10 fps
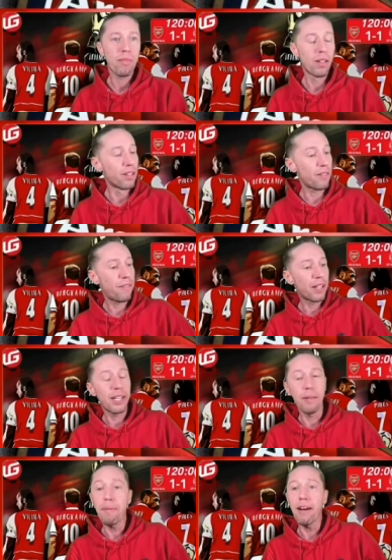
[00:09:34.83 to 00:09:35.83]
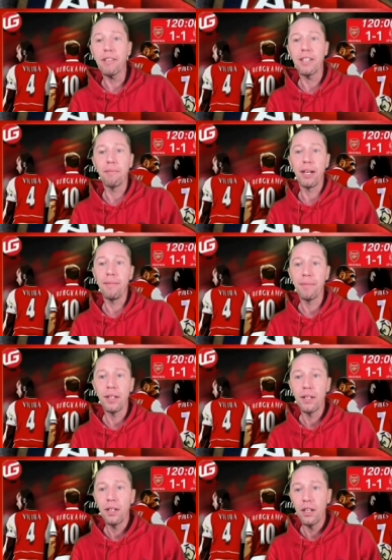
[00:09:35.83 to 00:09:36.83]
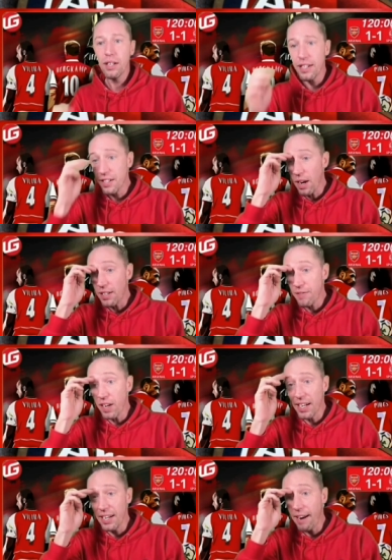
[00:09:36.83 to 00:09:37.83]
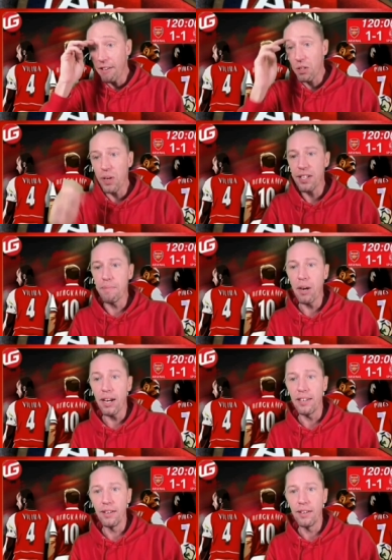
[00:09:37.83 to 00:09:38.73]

This is fucking embarrassing, mate. Look at this guy's fucking hair. It's Where's the mine?